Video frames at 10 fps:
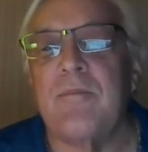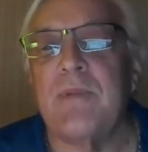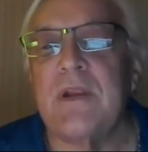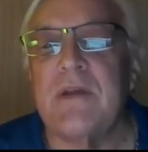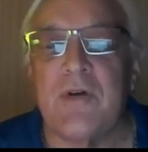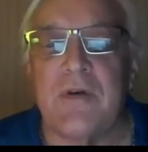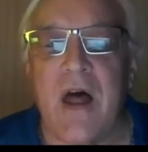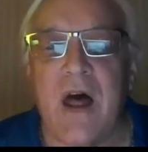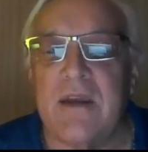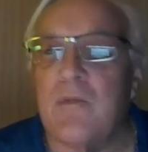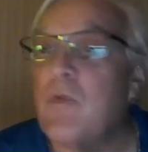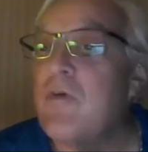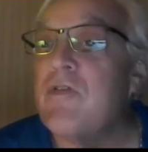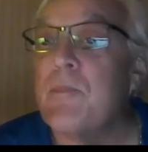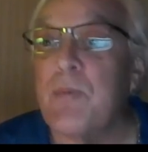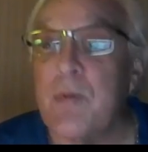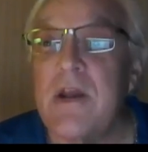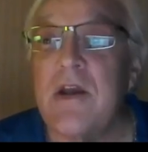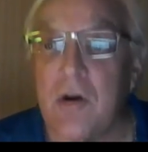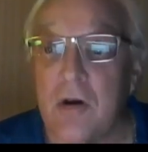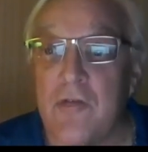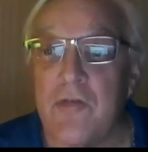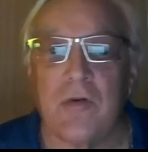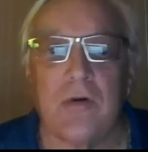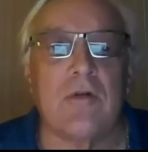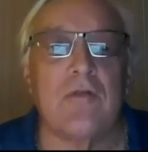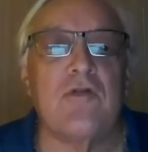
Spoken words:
believe it or not, was the precursor